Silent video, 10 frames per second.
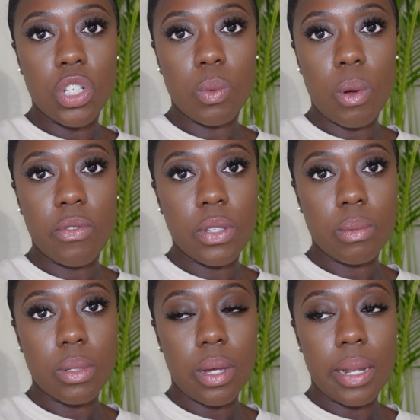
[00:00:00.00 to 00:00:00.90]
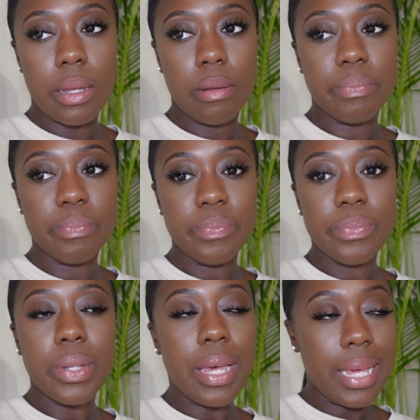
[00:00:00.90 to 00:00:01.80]
as well for some styling.
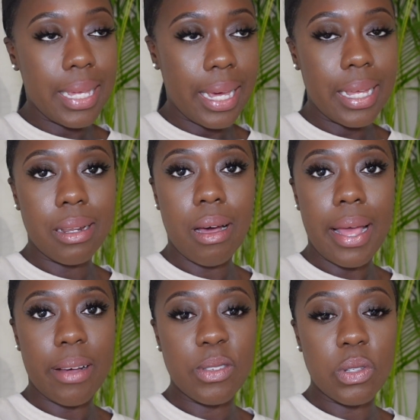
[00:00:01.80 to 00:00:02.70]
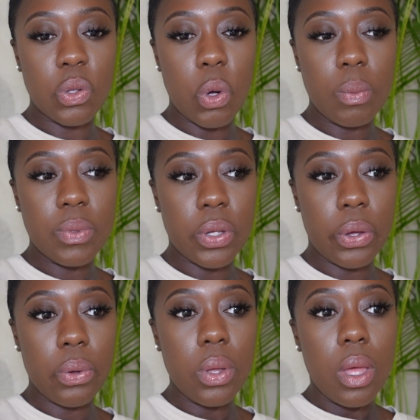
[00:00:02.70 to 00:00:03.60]
Again, I have to stop.
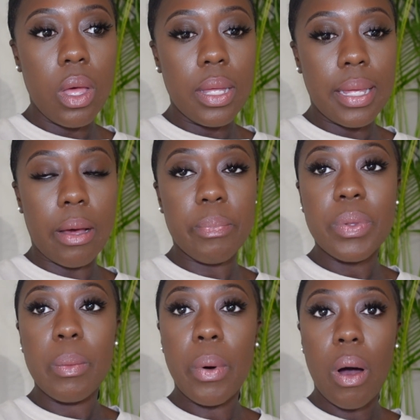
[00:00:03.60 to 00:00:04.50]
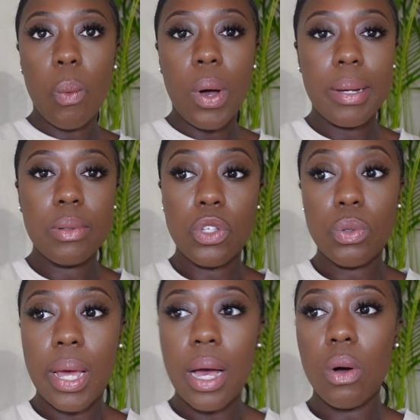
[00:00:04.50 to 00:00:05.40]
So yeah, but what I will do
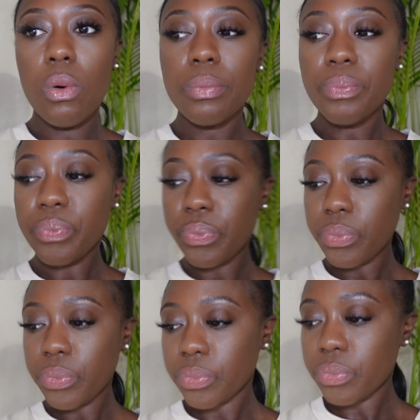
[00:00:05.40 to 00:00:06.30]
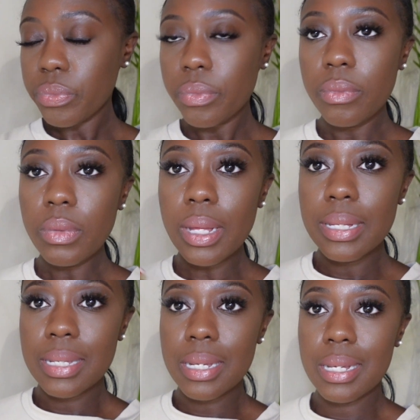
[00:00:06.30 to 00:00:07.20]
now,
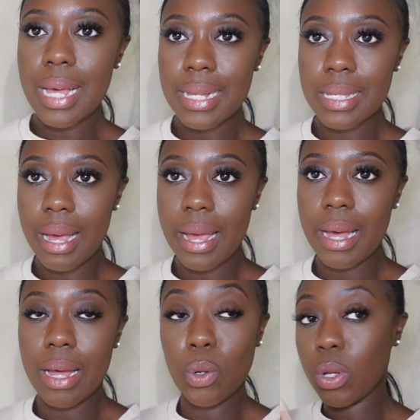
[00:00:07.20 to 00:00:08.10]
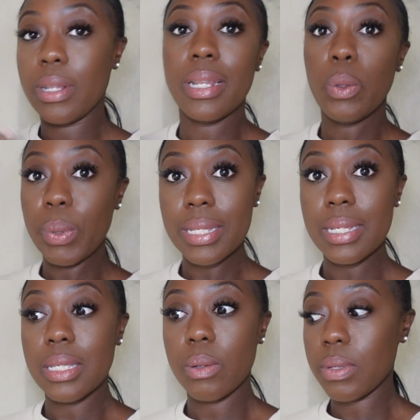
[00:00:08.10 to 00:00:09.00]
seeing as I look a little bit
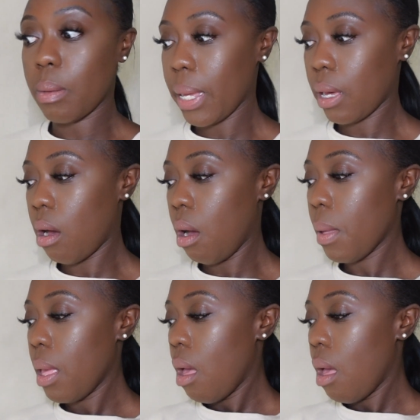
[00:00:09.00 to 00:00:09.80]
decent with some makeup,